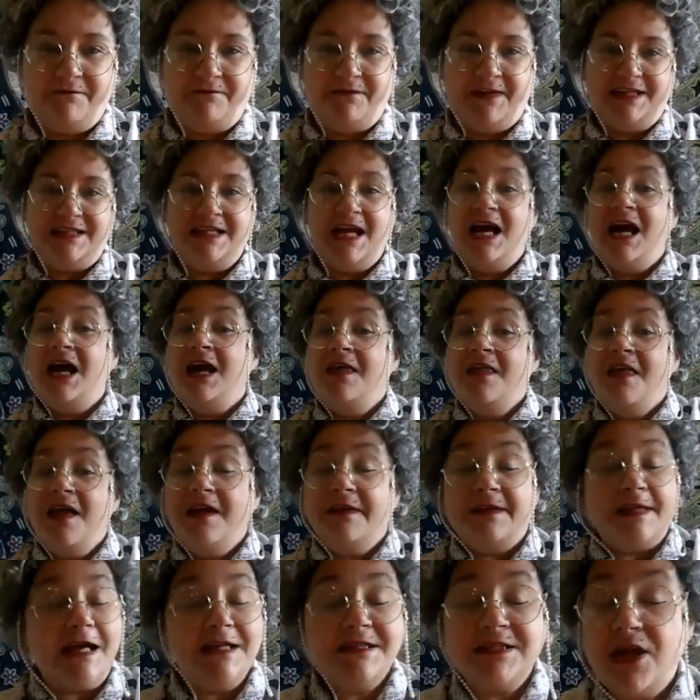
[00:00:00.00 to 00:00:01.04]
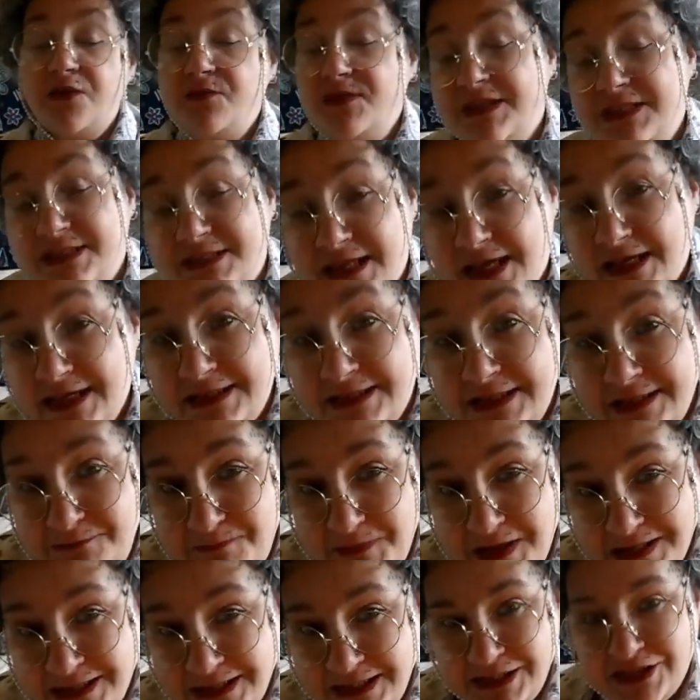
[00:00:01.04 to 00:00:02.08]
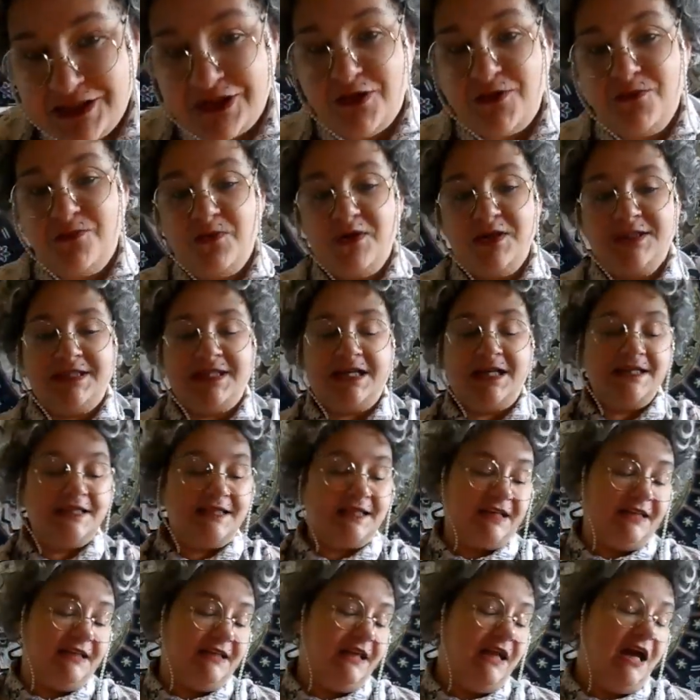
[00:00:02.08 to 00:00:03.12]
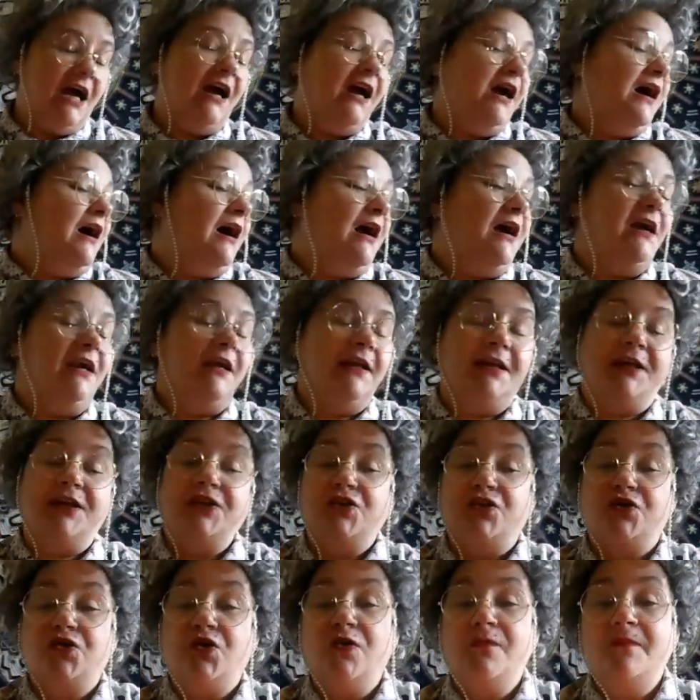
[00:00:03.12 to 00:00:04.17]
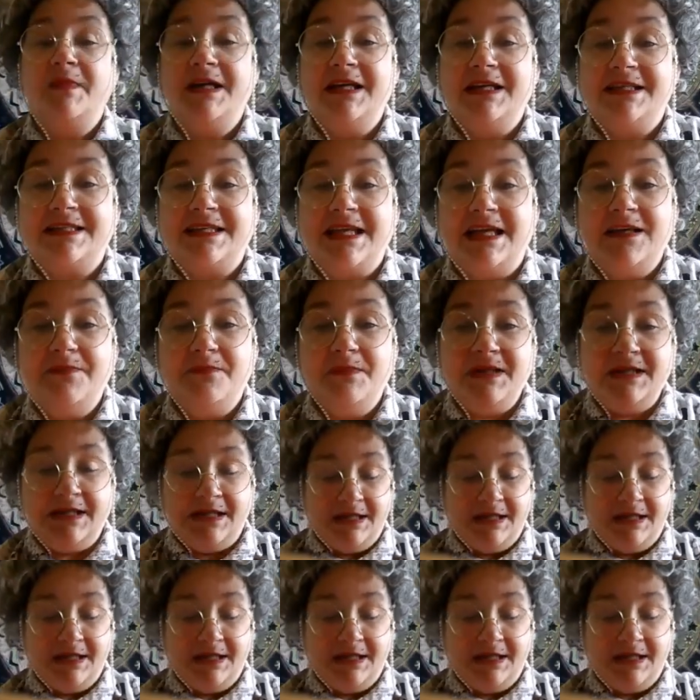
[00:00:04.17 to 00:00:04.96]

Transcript: face. That's how excited Mrs Doubtwater is. I can hardly control my excitement